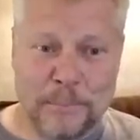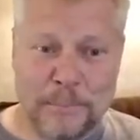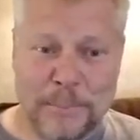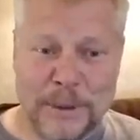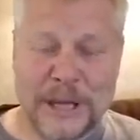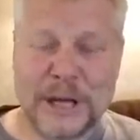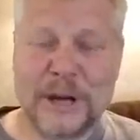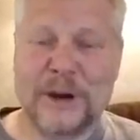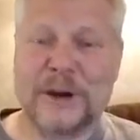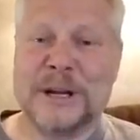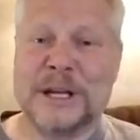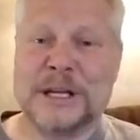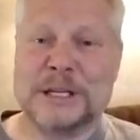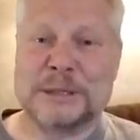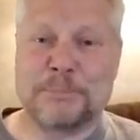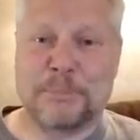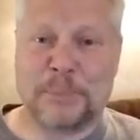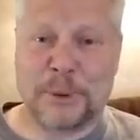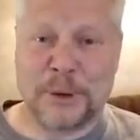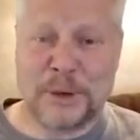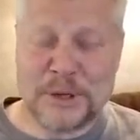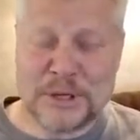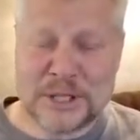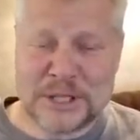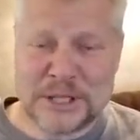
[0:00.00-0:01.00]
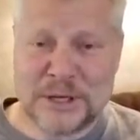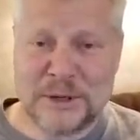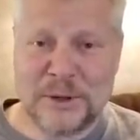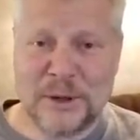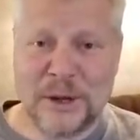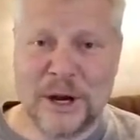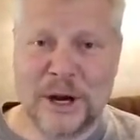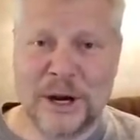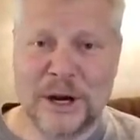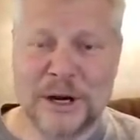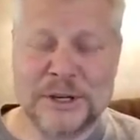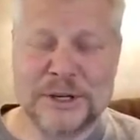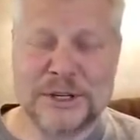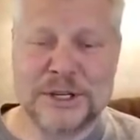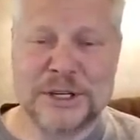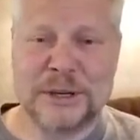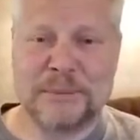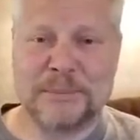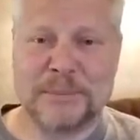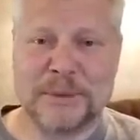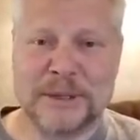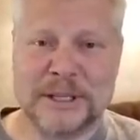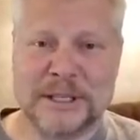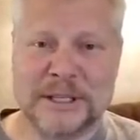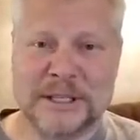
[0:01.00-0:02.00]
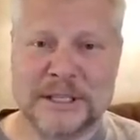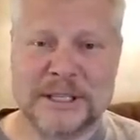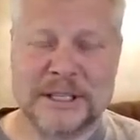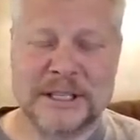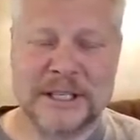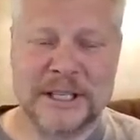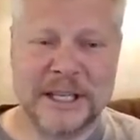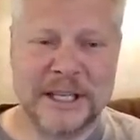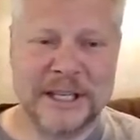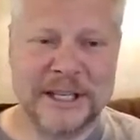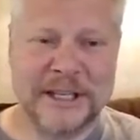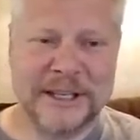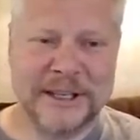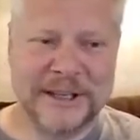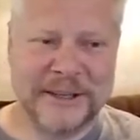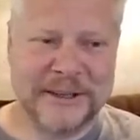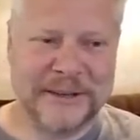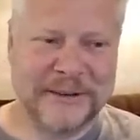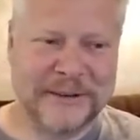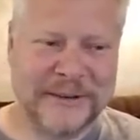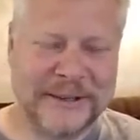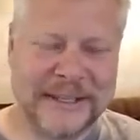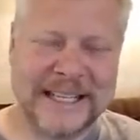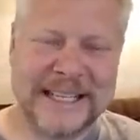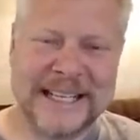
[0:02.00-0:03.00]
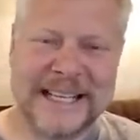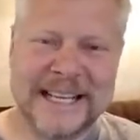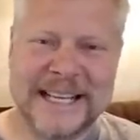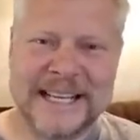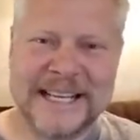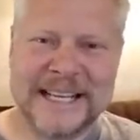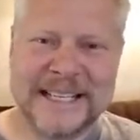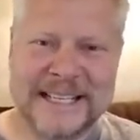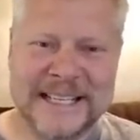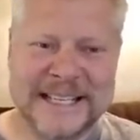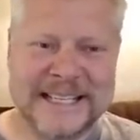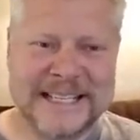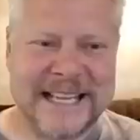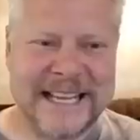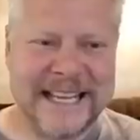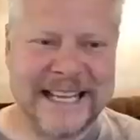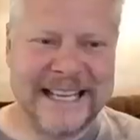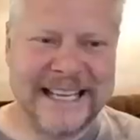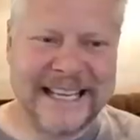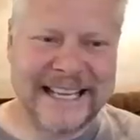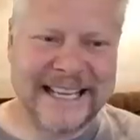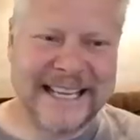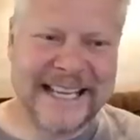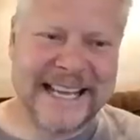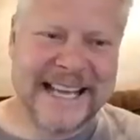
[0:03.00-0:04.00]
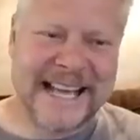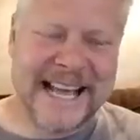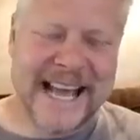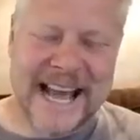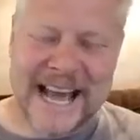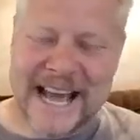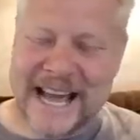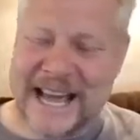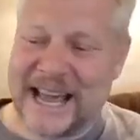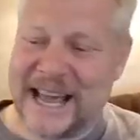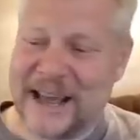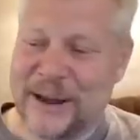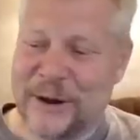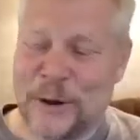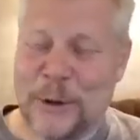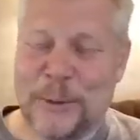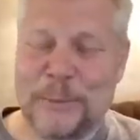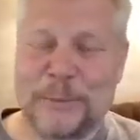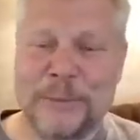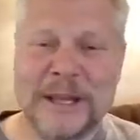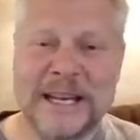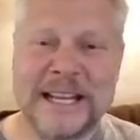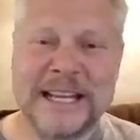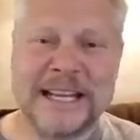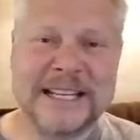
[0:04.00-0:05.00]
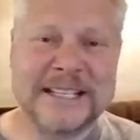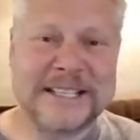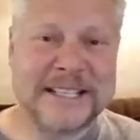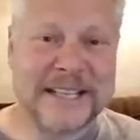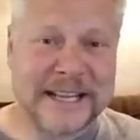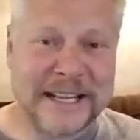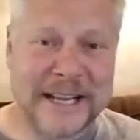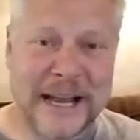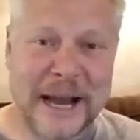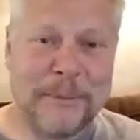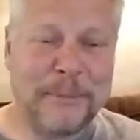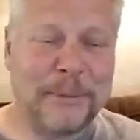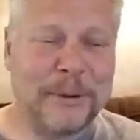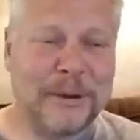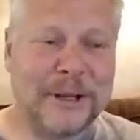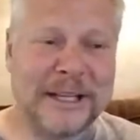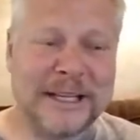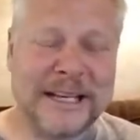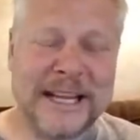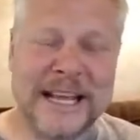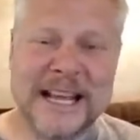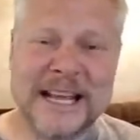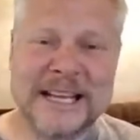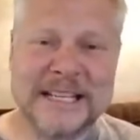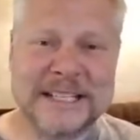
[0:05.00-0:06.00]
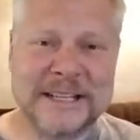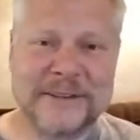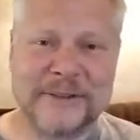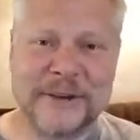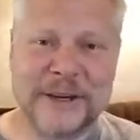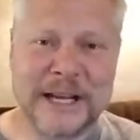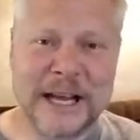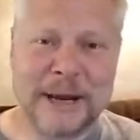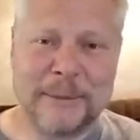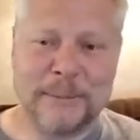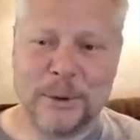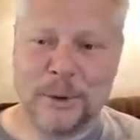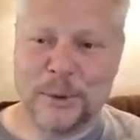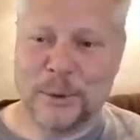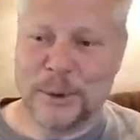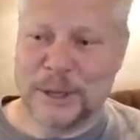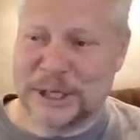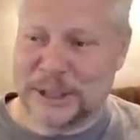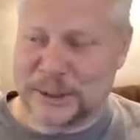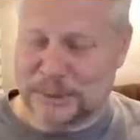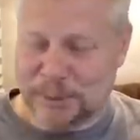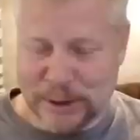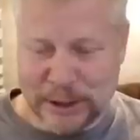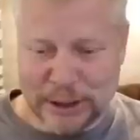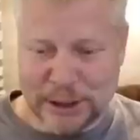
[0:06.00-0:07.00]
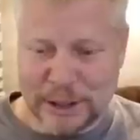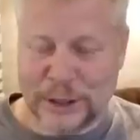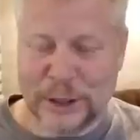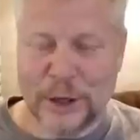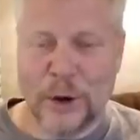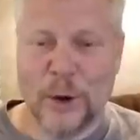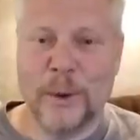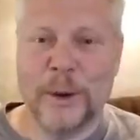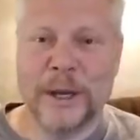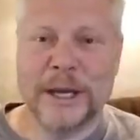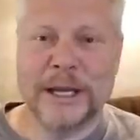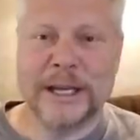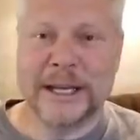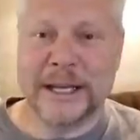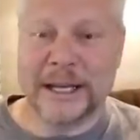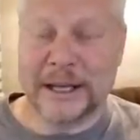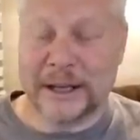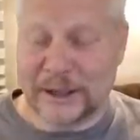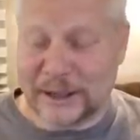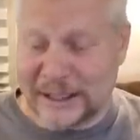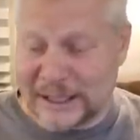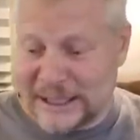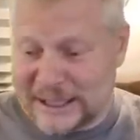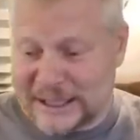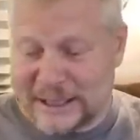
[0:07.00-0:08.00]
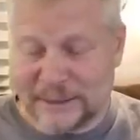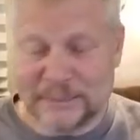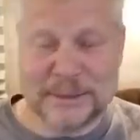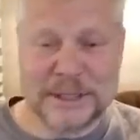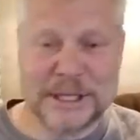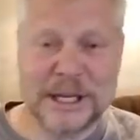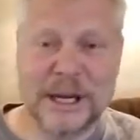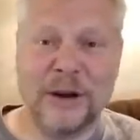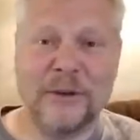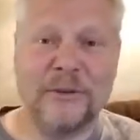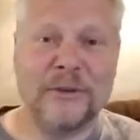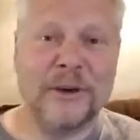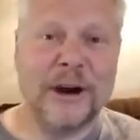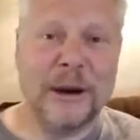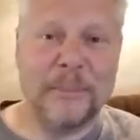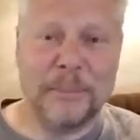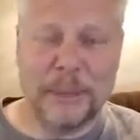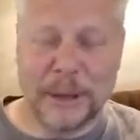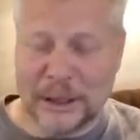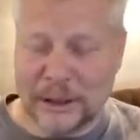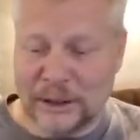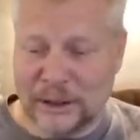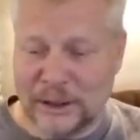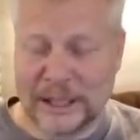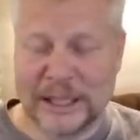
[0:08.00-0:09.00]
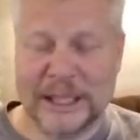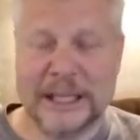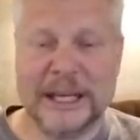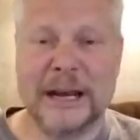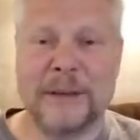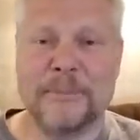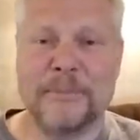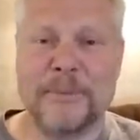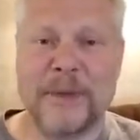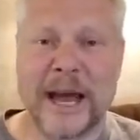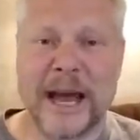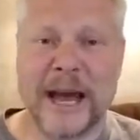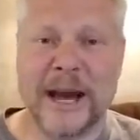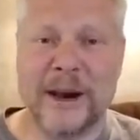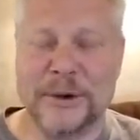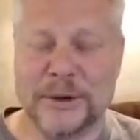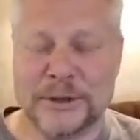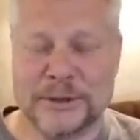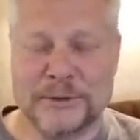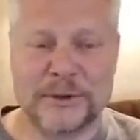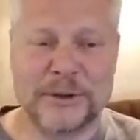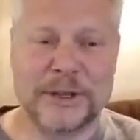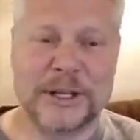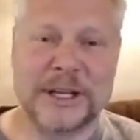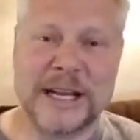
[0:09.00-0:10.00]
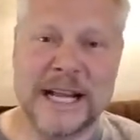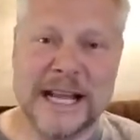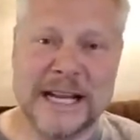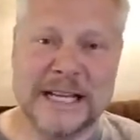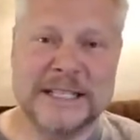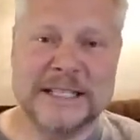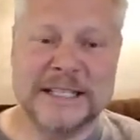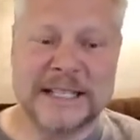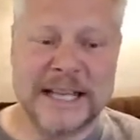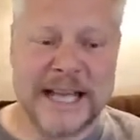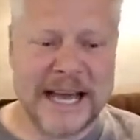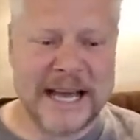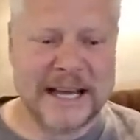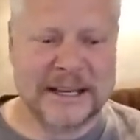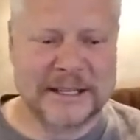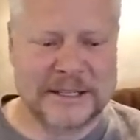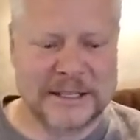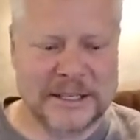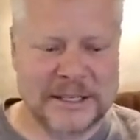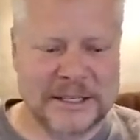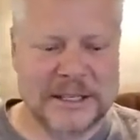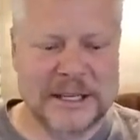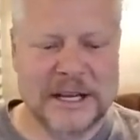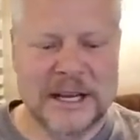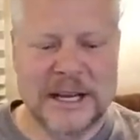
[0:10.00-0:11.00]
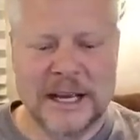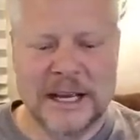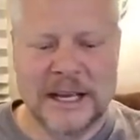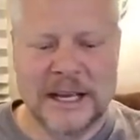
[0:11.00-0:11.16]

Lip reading: bigger his personal hardship is. Does he? I hope that he gets a couple of days every couple of weeks where he can go in and clean himself up and clean up the house for the next guests.